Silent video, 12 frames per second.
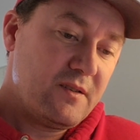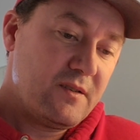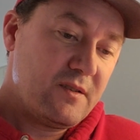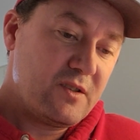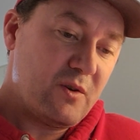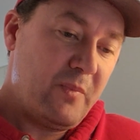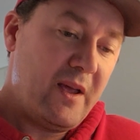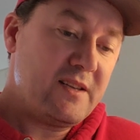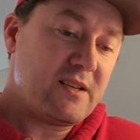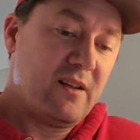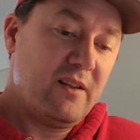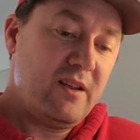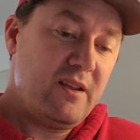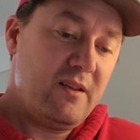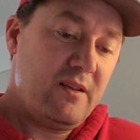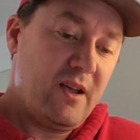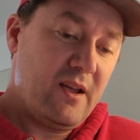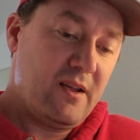so
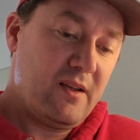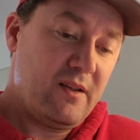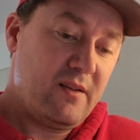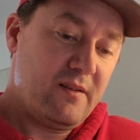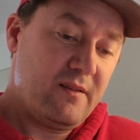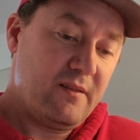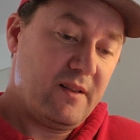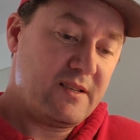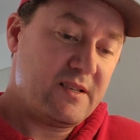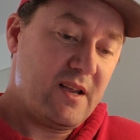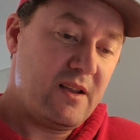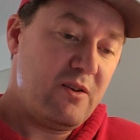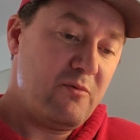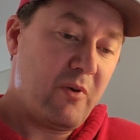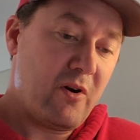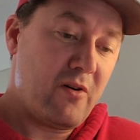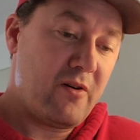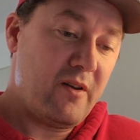basically, let's say you
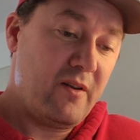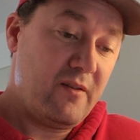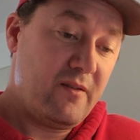burned,